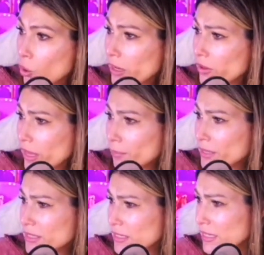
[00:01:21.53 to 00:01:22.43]
One of the
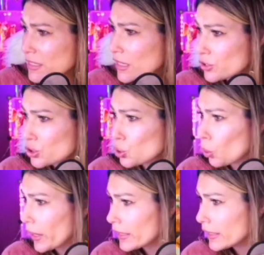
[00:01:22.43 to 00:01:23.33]
eyepieces is
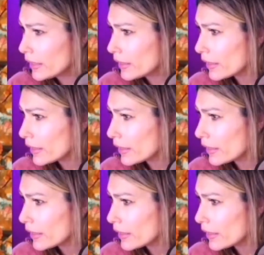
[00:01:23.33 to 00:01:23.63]
20.